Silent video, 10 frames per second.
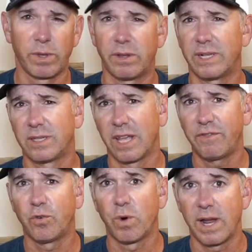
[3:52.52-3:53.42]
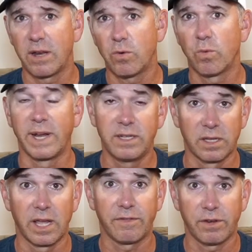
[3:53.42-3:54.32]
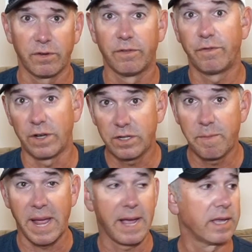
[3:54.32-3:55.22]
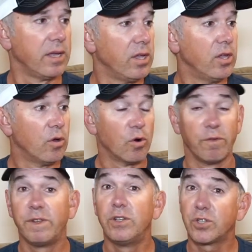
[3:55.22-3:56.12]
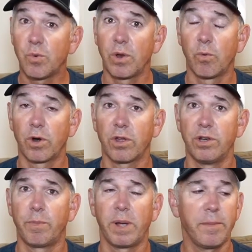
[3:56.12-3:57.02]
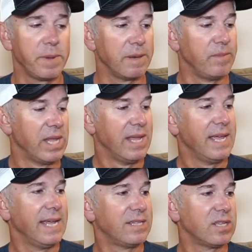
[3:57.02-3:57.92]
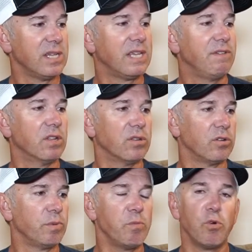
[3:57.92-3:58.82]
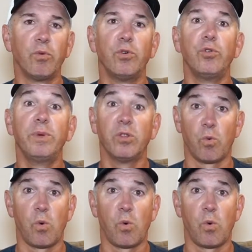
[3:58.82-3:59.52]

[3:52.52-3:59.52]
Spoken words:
whether that's left to right, right to left, front to back, or if you just want to work on your pumping, it's going to give you a little bit more room in the